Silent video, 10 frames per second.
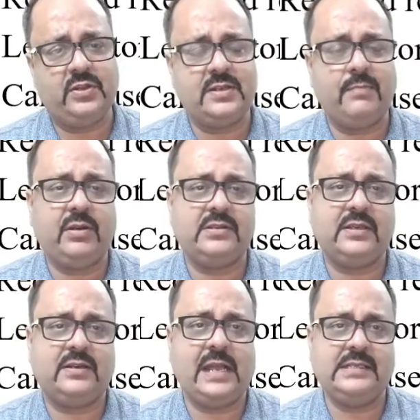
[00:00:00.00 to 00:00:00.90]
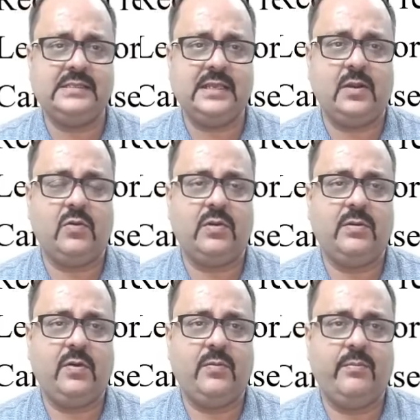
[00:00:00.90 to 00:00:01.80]
temperature rise is
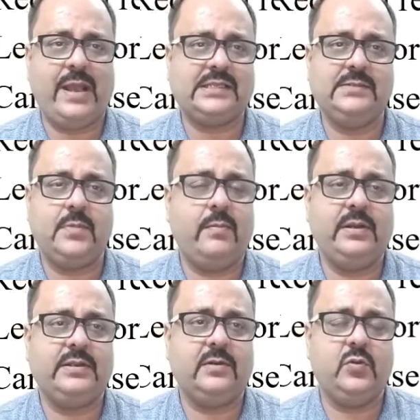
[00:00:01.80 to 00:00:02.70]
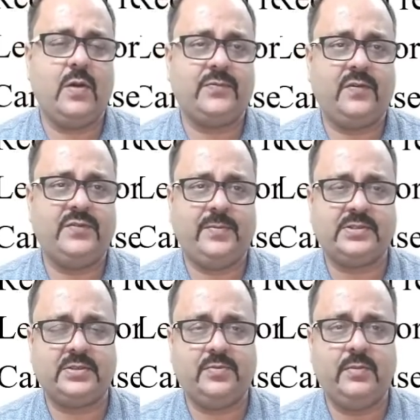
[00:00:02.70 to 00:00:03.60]
around maximum. It can go up to
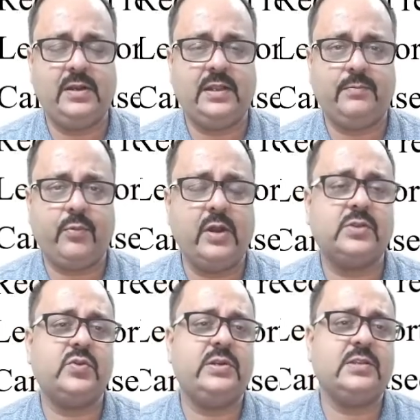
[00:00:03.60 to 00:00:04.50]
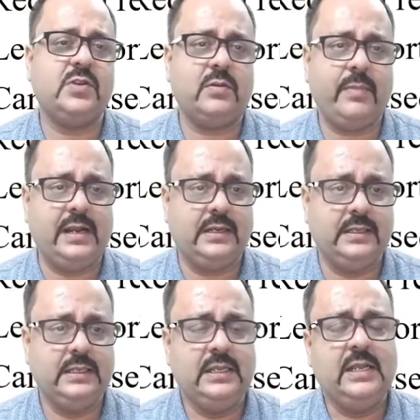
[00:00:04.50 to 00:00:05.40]
50% of the melting point, so it does not melt.
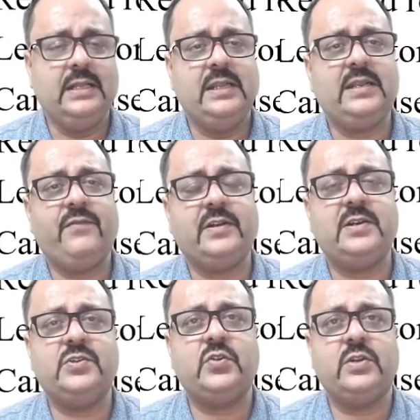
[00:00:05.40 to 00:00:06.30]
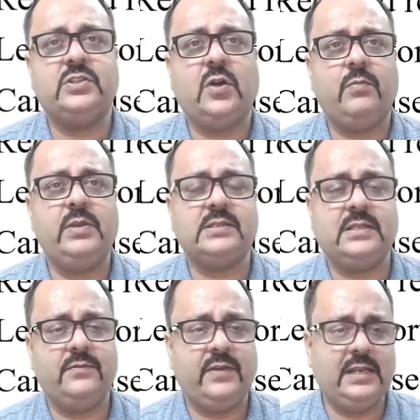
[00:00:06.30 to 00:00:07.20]
The heat affected zone is
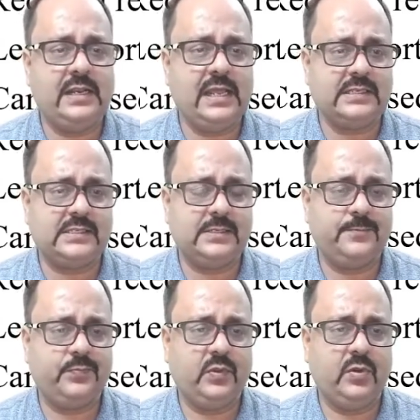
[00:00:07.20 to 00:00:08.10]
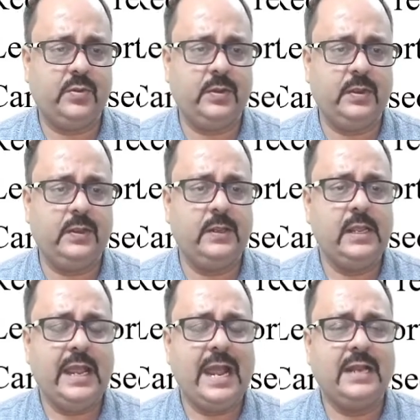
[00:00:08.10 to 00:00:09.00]
obviously very less,
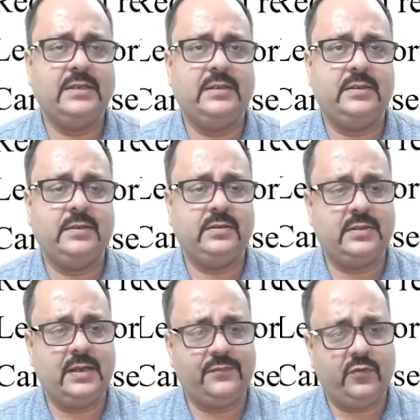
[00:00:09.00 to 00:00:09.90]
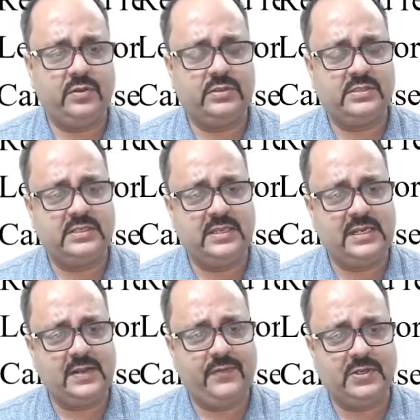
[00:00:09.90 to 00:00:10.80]
and therefore since
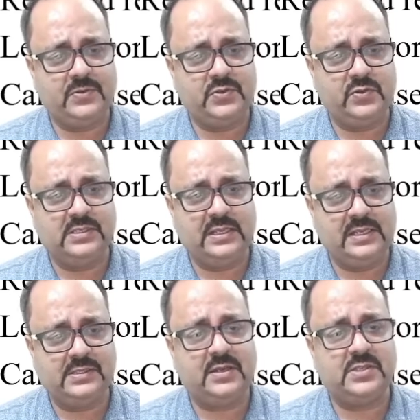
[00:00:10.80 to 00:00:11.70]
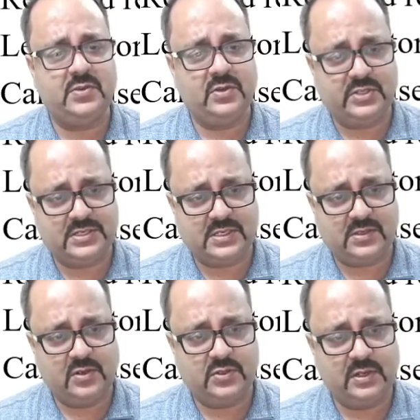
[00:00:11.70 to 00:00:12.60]
heat affected zone is less, the residual stress is
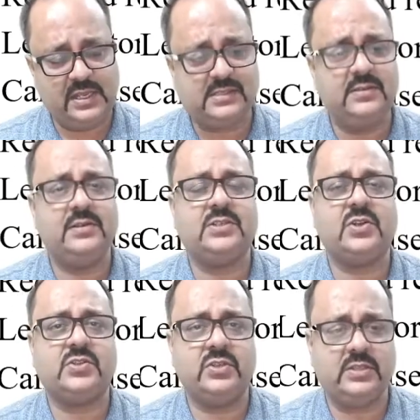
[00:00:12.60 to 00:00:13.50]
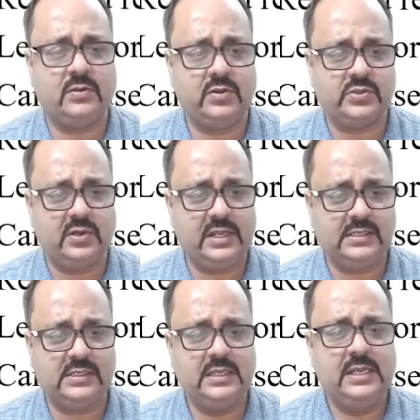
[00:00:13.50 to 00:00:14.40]
also less, the distortions are also
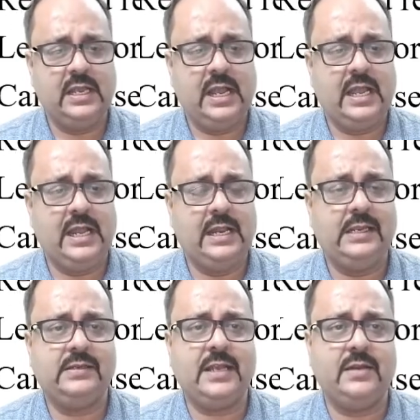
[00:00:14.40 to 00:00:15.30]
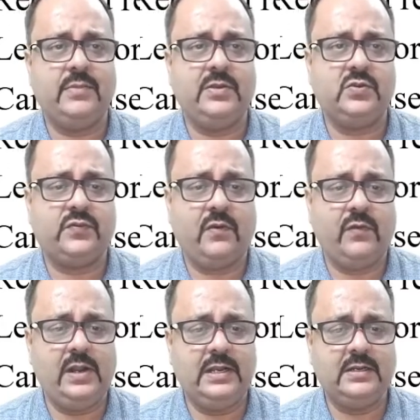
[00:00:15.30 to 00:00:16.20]
less. It can be used for
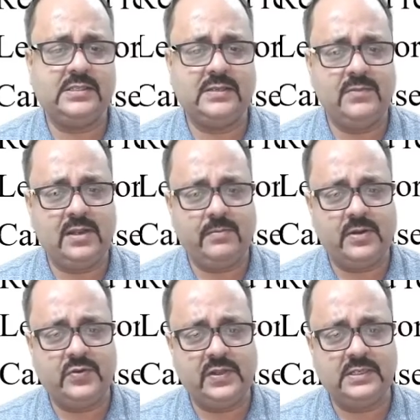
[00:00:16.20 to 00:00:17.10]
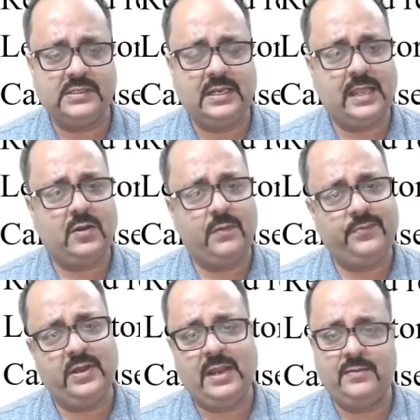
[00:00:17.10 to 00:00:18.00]
welding dissimilar materials like
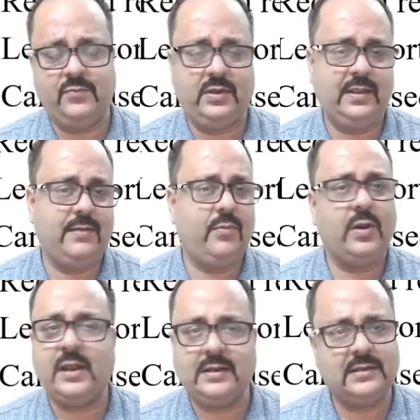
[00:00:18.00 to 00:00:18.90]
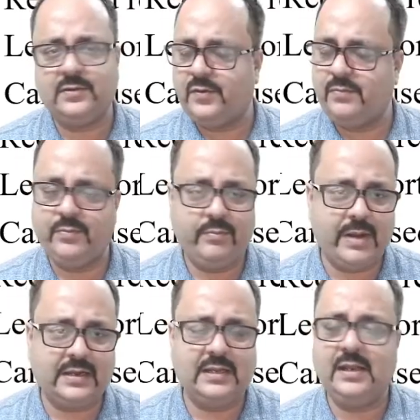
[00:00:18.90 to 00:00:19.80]
copper, aluminum, or
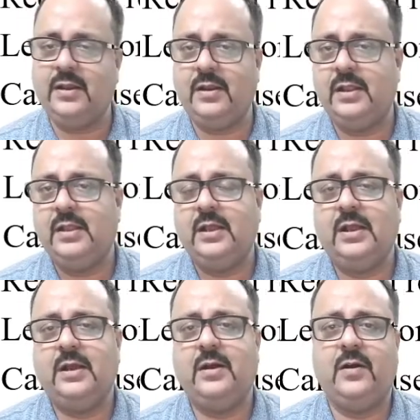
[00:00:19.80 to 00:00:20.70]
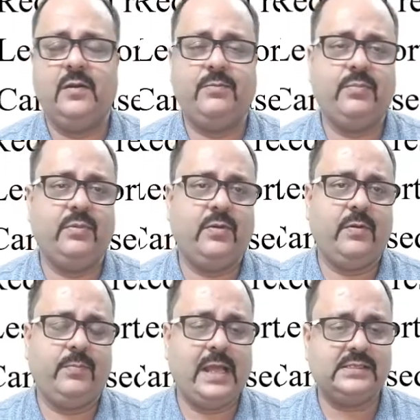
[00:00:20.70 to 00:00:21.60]
metal,
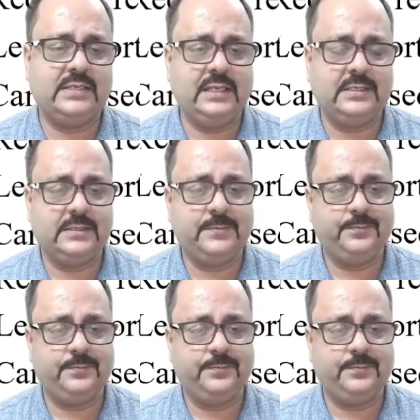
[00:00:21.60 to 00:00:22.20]
or plastics,